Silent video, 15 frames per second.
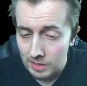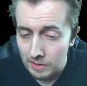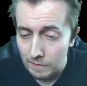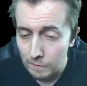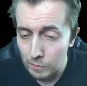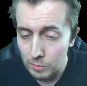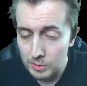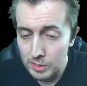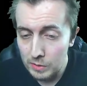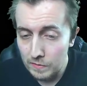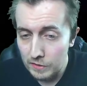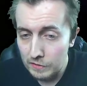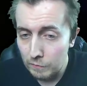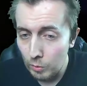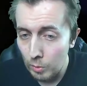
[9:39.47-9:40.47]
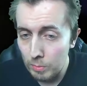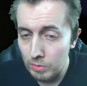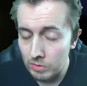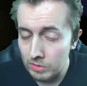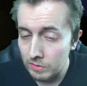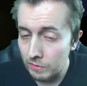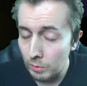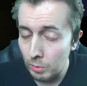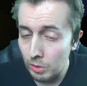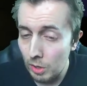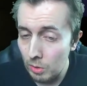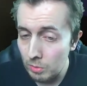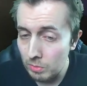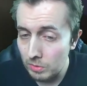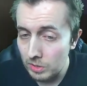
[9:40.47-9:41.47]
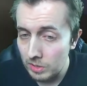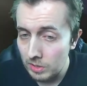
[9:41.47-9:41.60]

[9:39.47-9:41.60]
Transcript: Four silvers, four bronze, four gold.